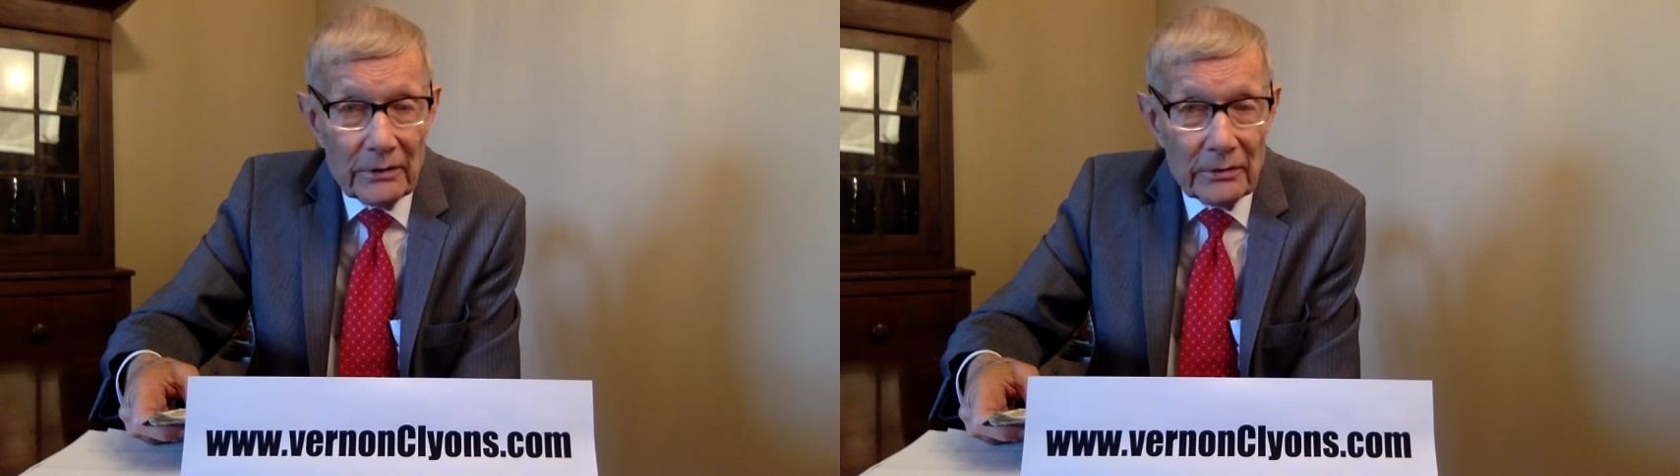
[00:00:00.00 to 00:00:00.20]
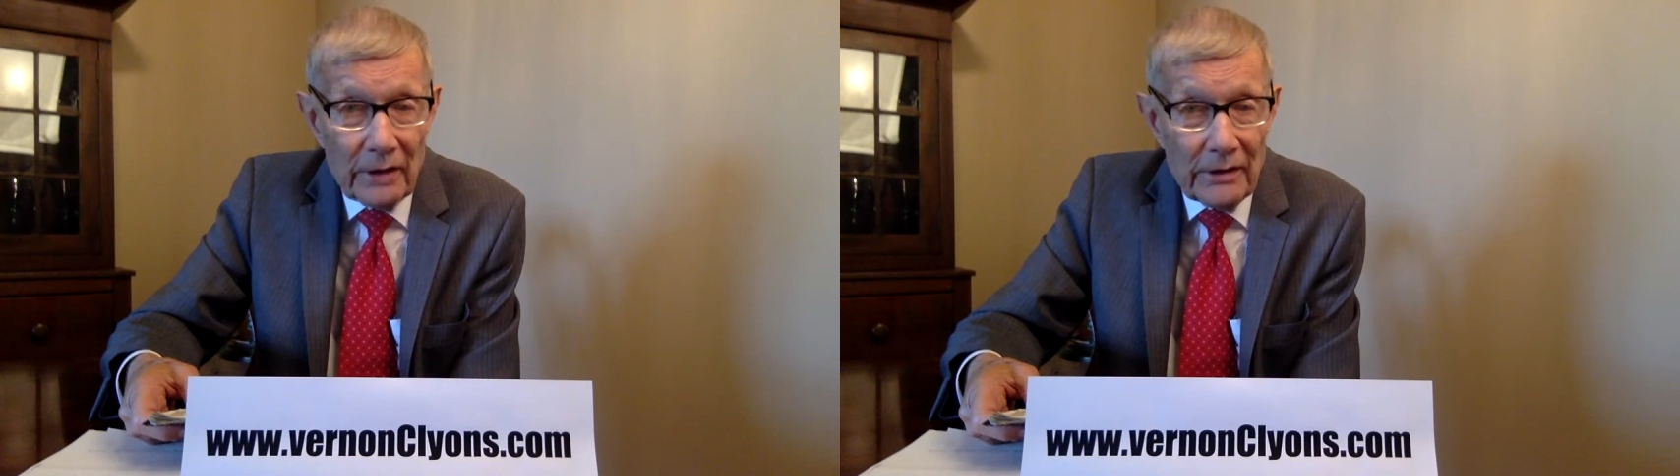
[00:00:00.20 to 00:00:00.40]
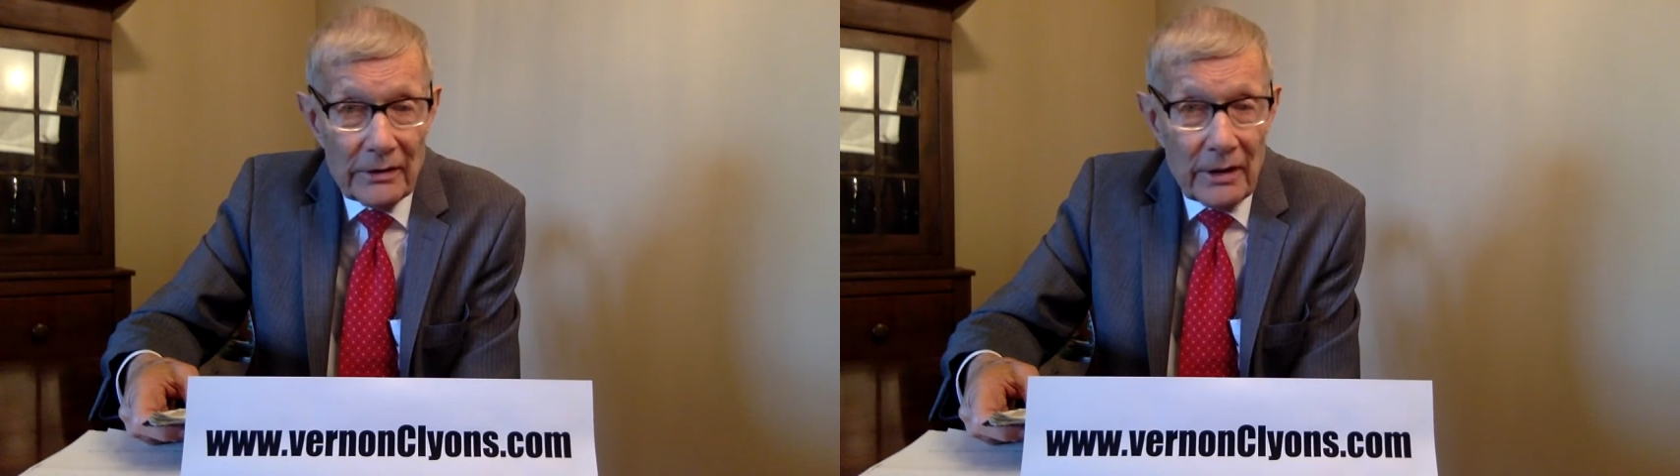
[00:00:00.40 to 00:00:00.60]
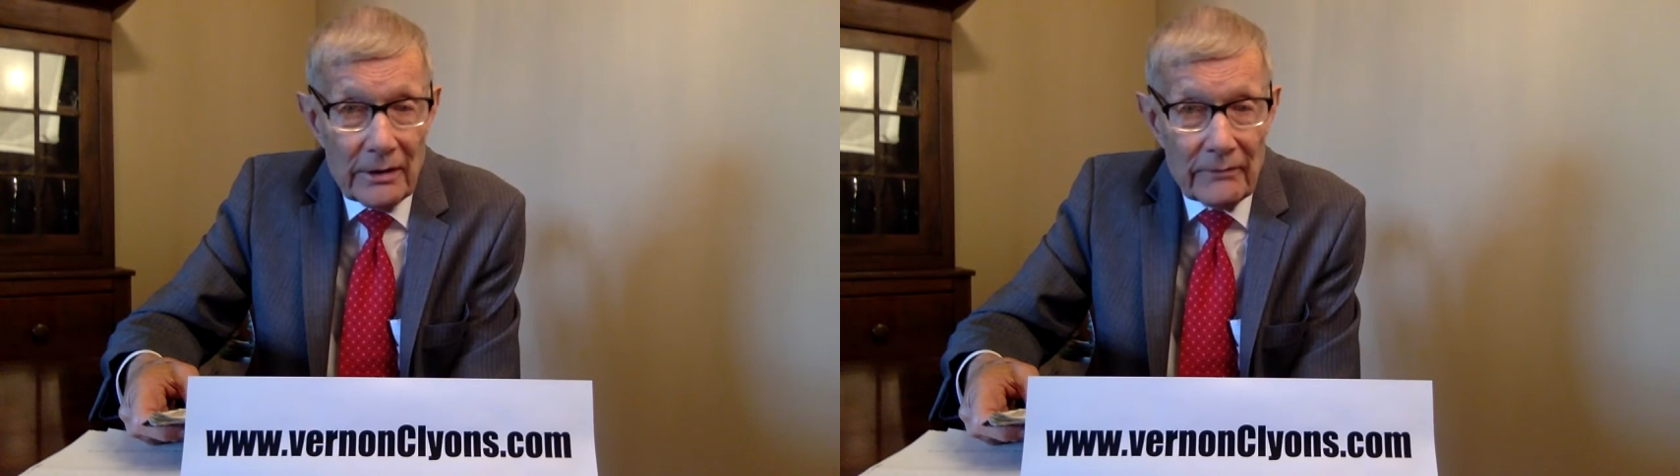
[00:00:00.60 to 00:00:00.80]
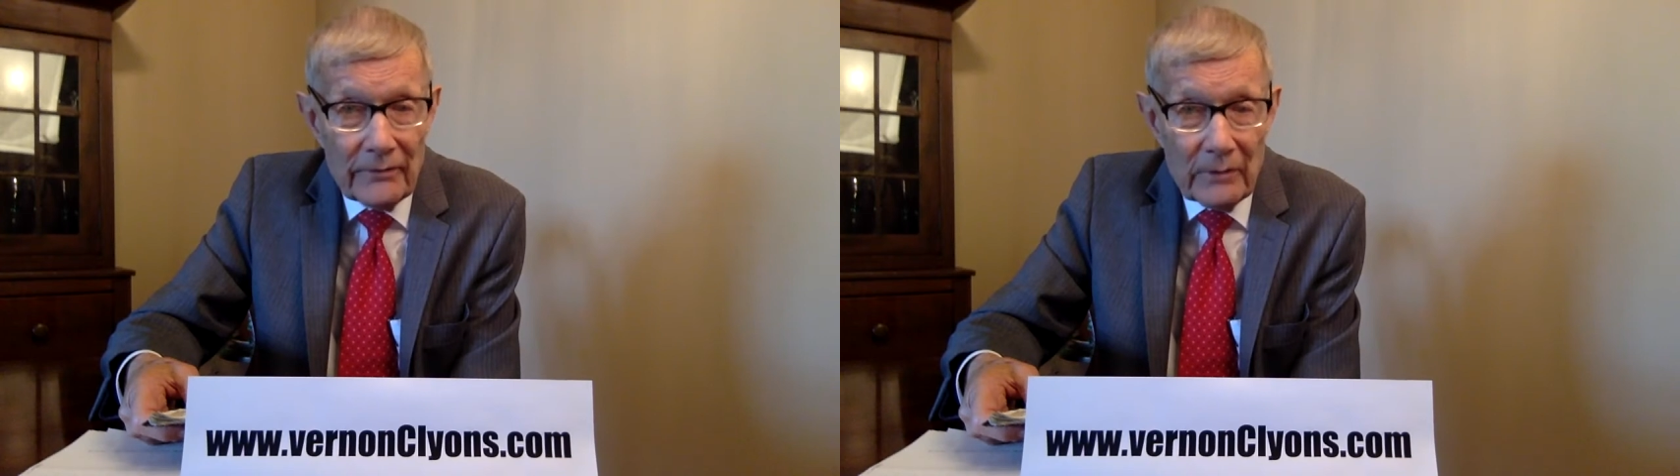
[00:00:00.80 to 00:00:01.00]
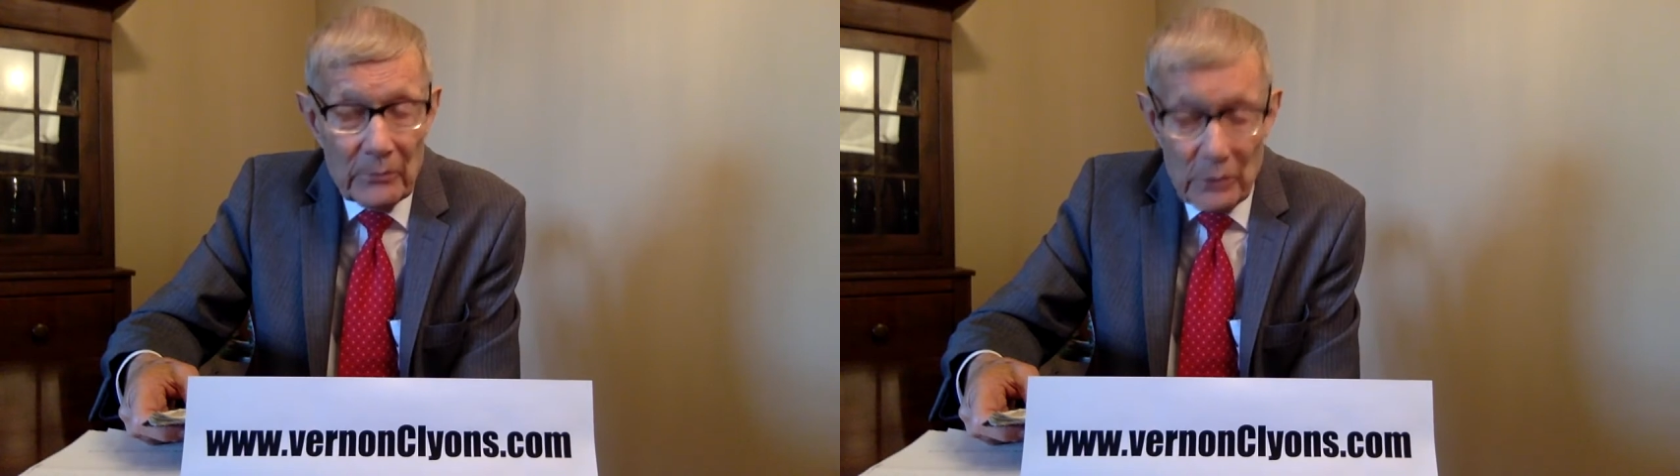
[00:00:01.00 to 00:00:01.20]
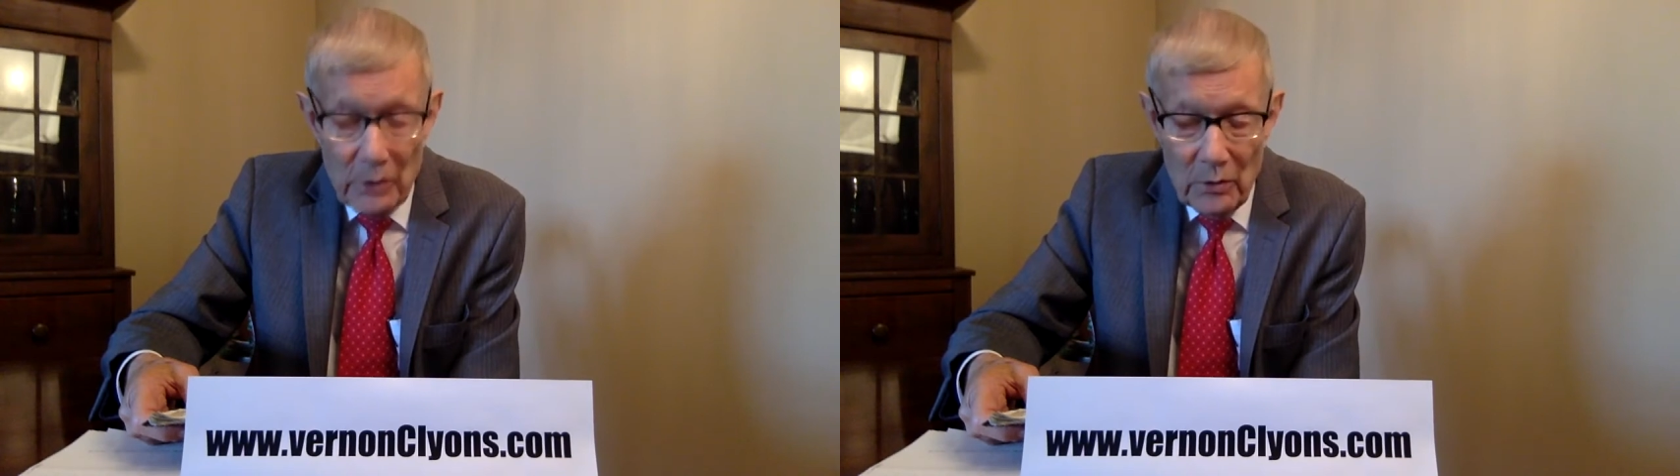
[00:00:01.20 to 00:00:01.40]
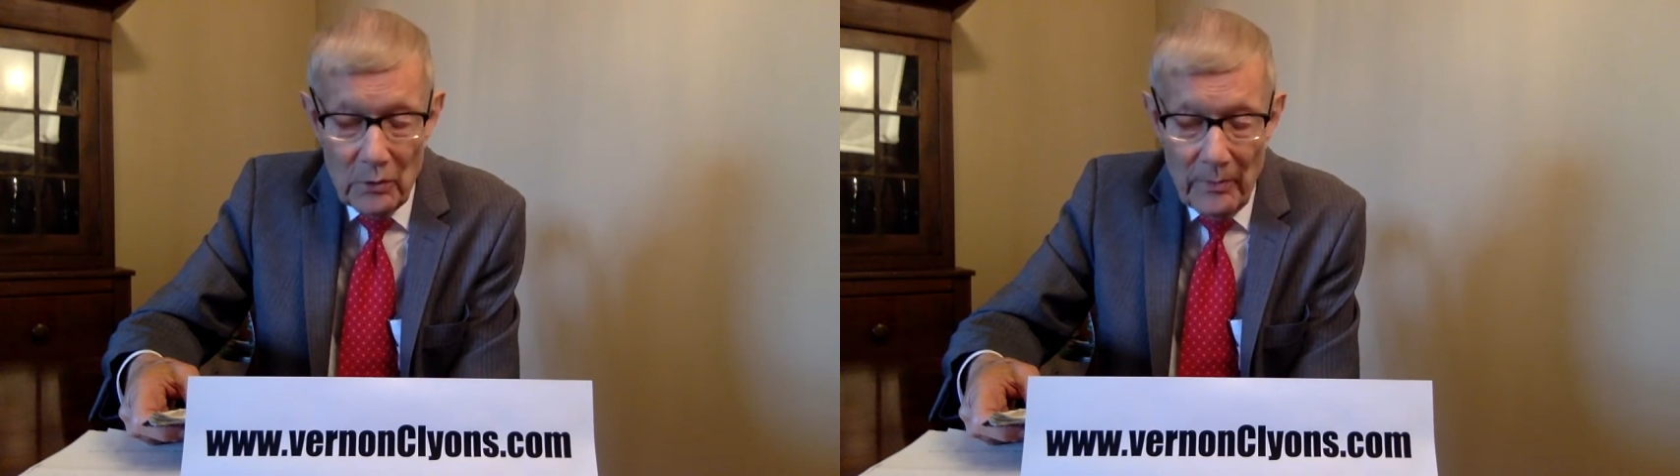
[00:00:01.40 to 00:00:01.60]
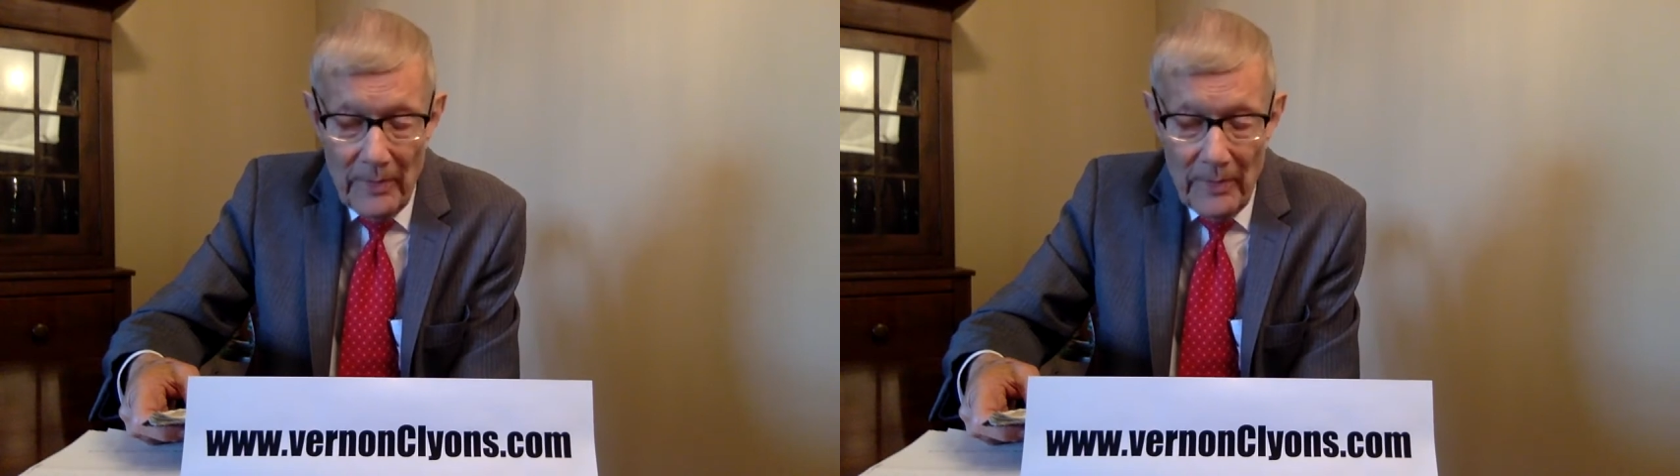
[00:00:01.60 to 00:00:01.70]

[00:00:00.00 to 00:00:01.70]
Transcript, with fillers: not, none of them, no.